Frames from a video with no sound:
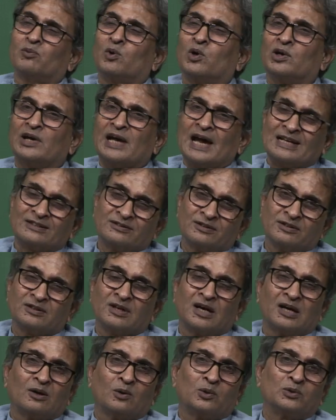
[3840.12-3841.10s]
what gases
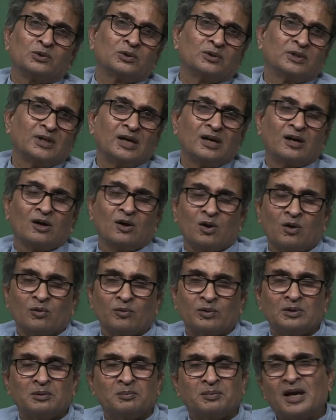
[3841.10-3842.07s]
are also there along
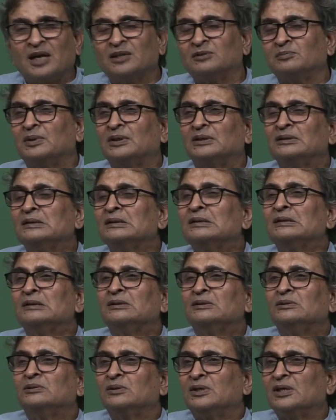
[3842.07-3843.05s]
with the plasma
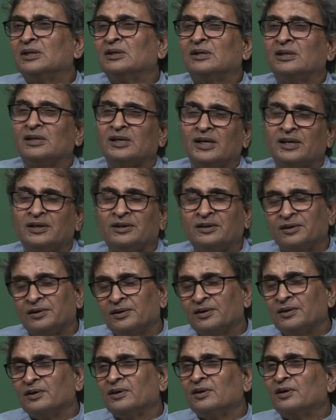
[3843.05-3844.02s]
you can create
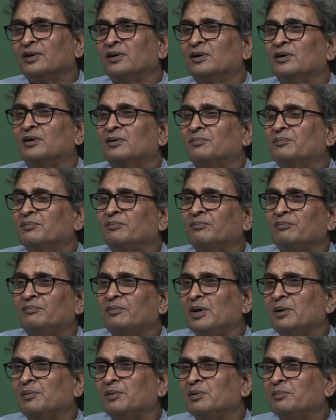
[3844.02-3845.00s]
uh,
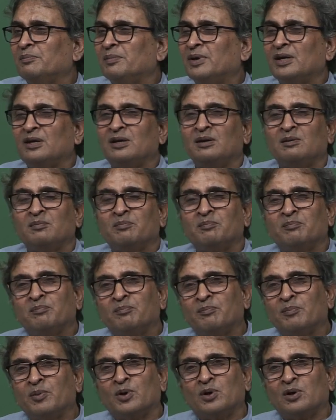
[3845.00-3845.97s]
maybe many
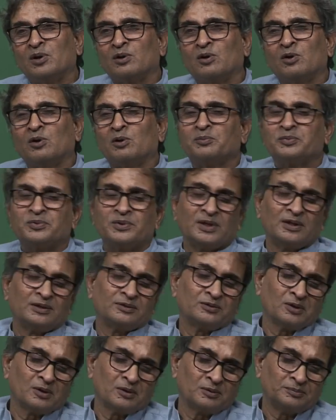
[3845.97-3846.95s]
polar groups and
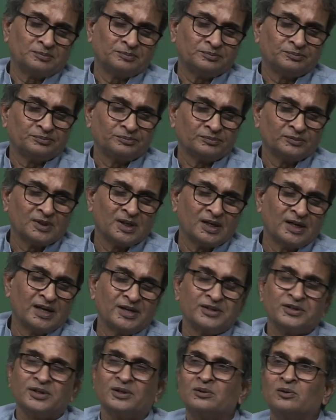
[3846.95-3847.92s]
so
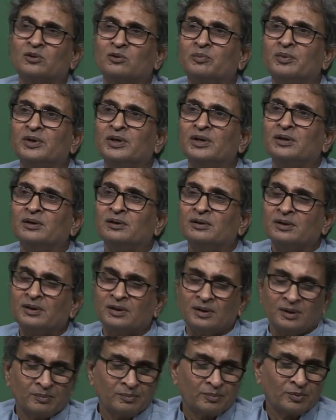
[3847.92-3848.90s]
adhesion could be
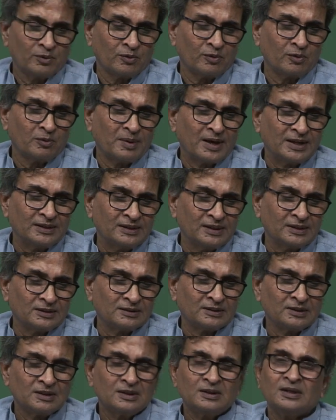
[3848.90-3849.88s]
improved by
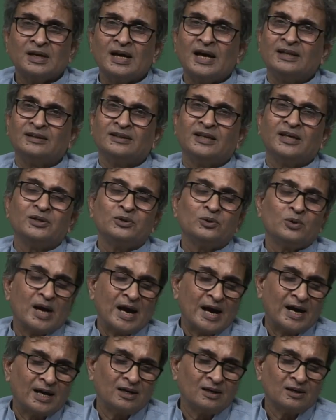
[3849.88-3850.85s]
this and then you
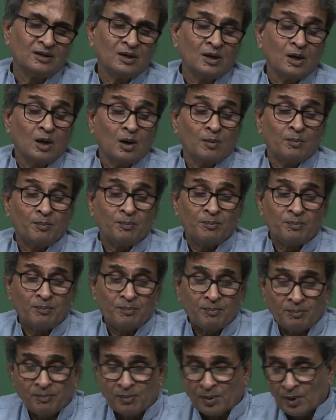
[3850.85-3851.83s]
add
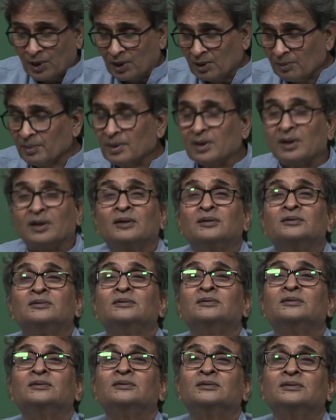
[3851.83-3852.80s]
polymer
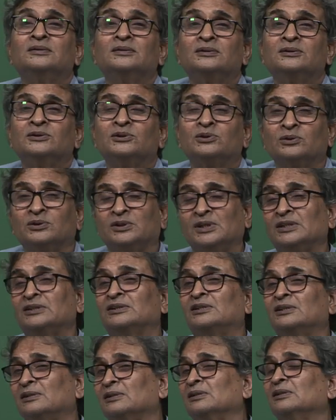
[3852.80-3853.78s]
to
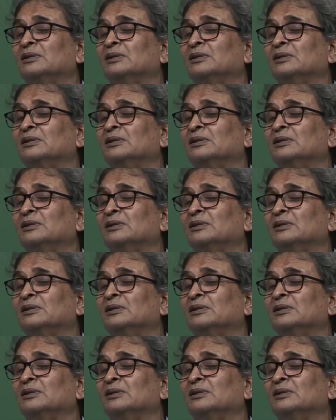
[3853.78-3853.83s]
this